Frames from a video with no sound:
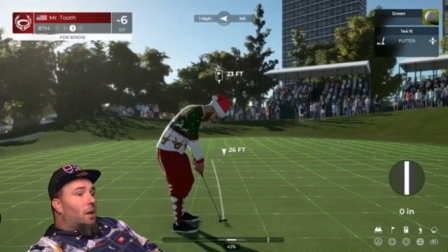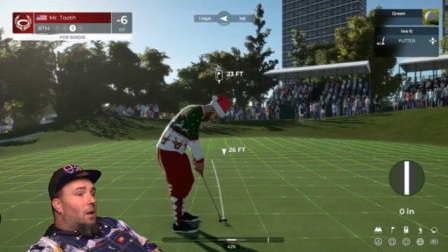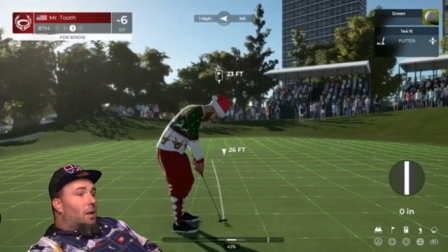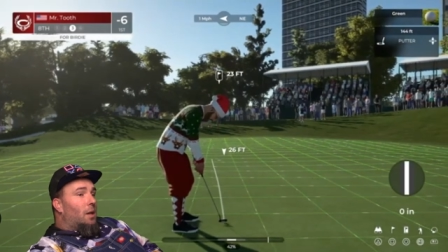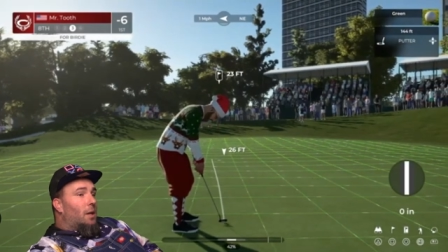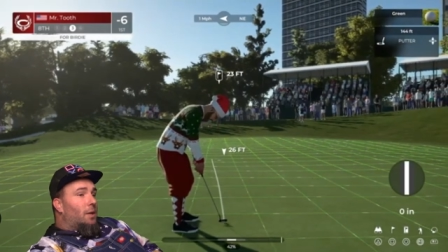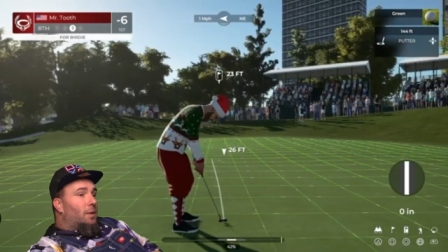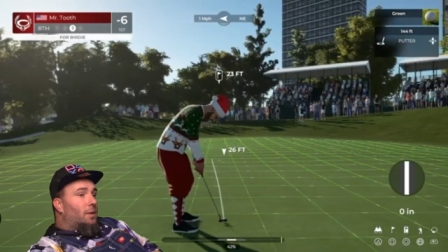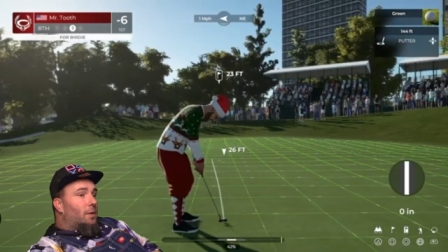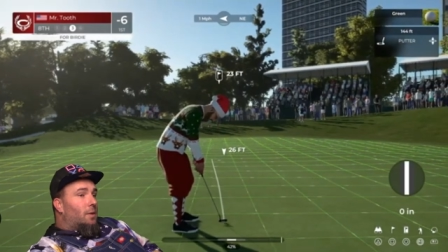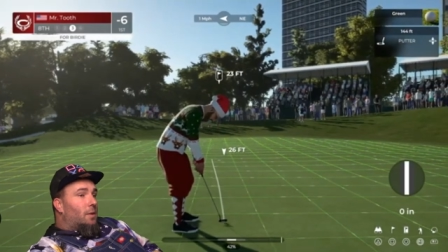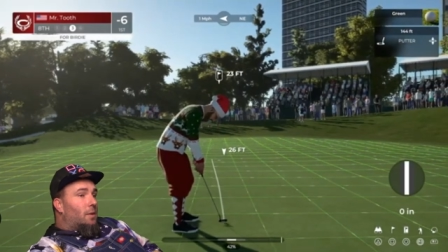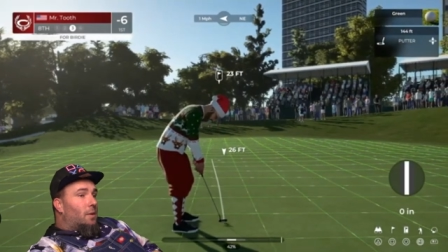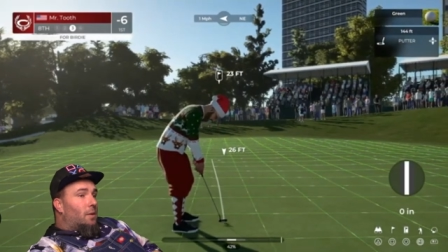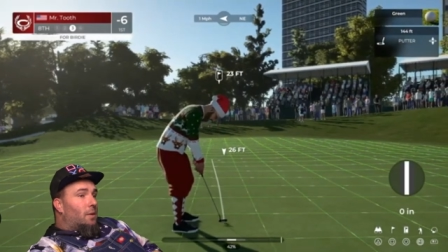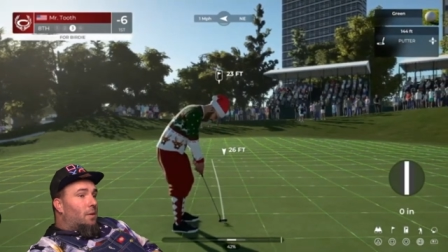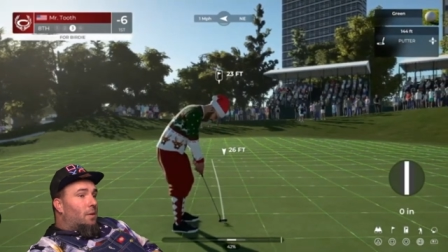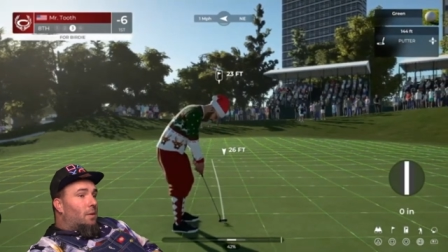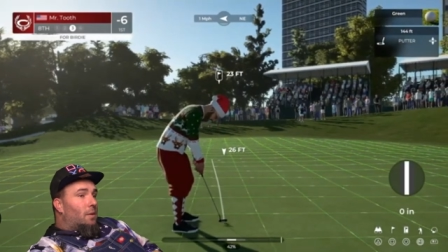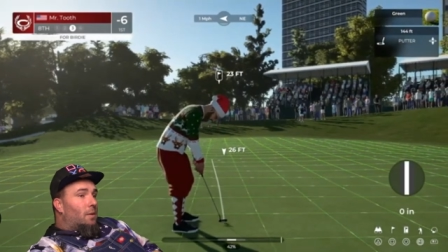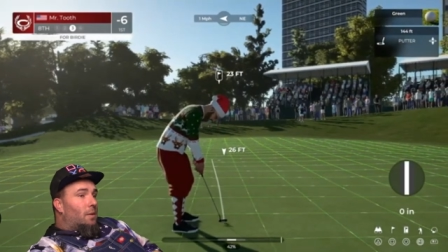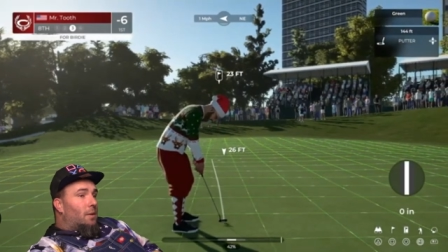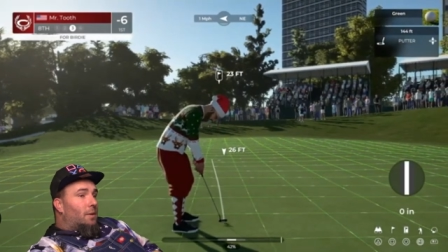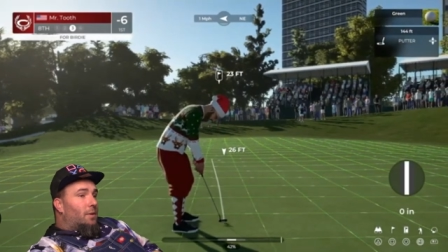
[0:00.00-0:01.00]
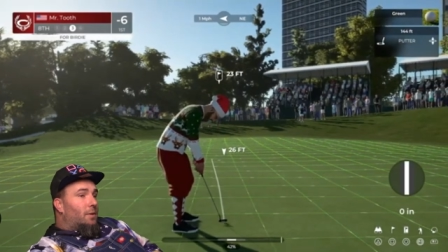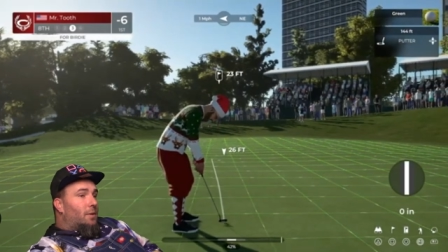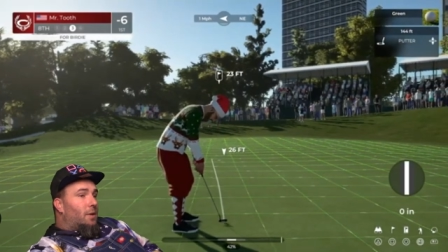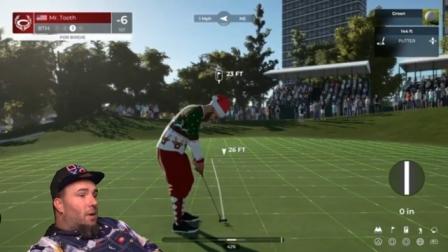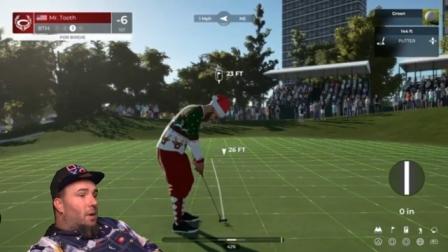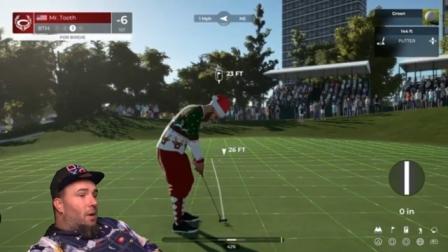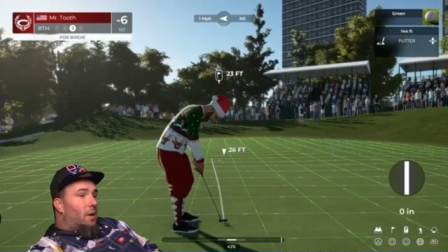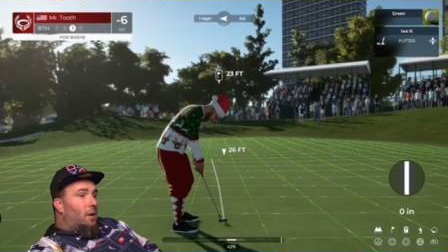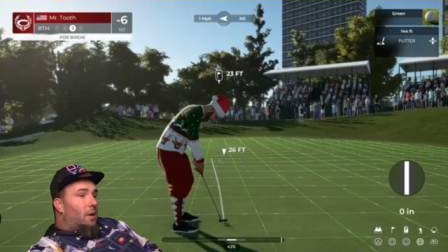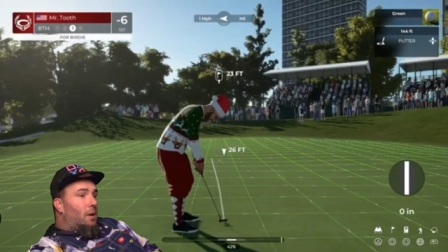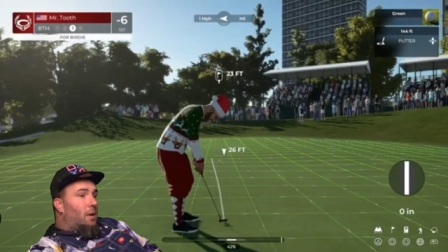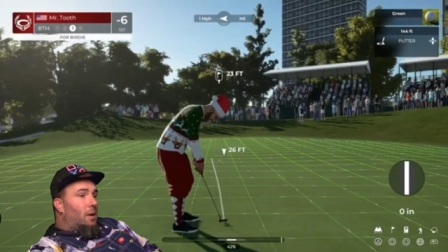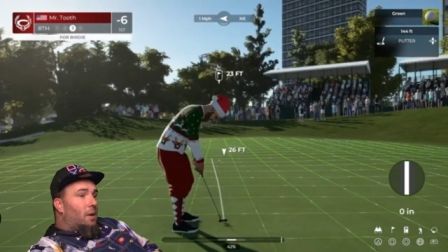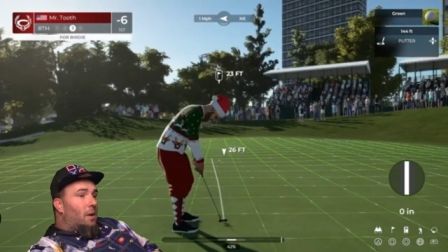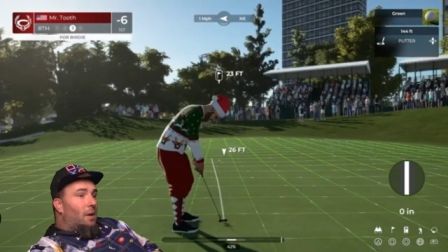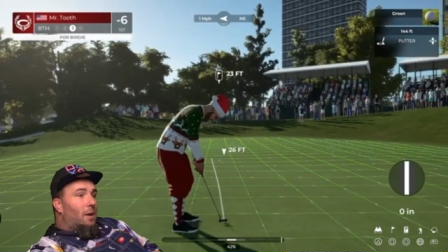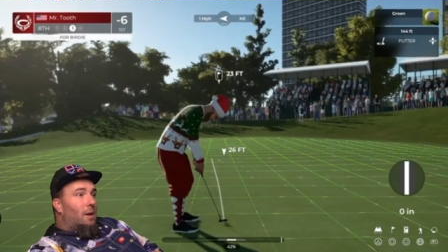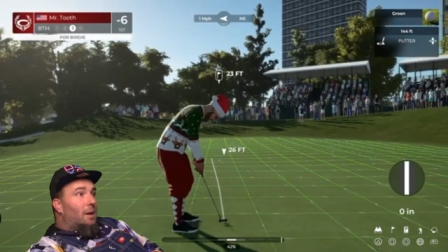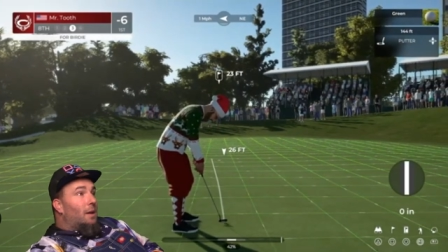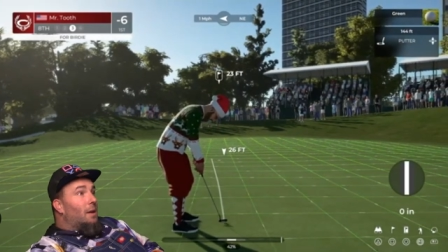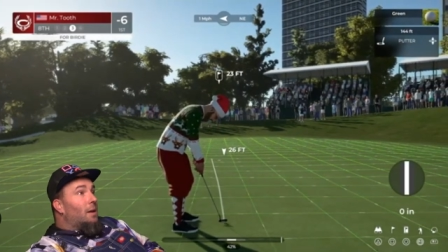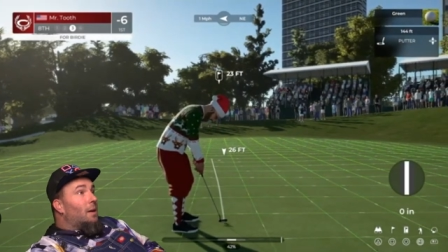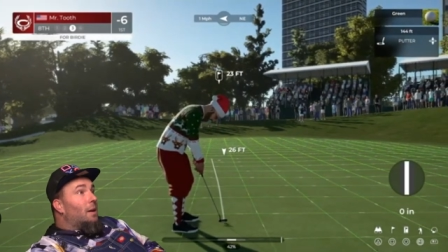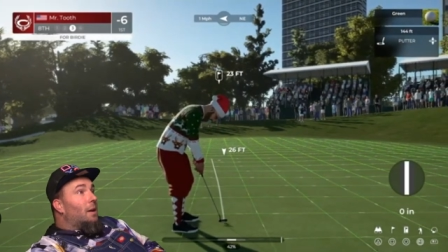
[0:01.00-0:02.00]
Let's let's uh,
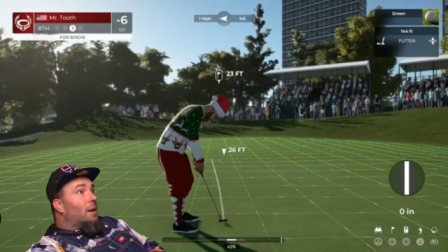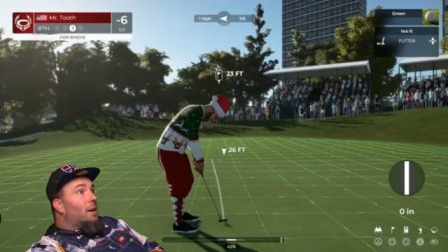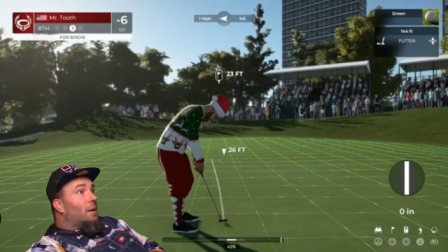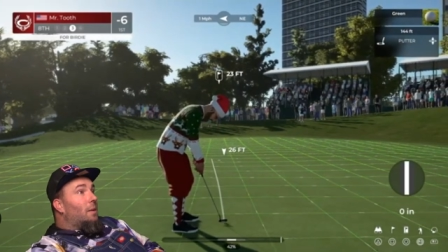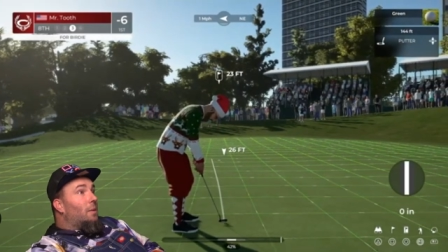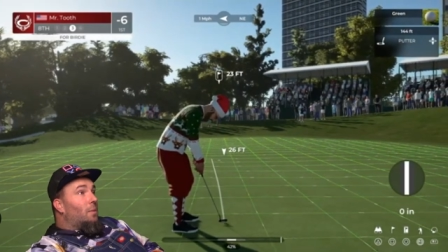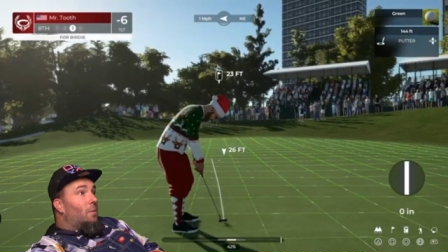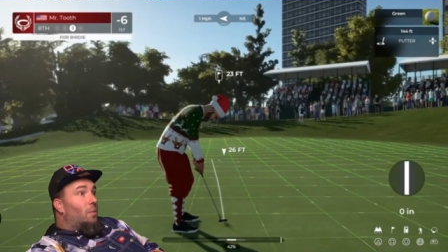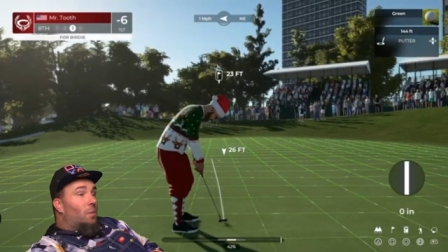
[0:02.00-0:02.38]
man,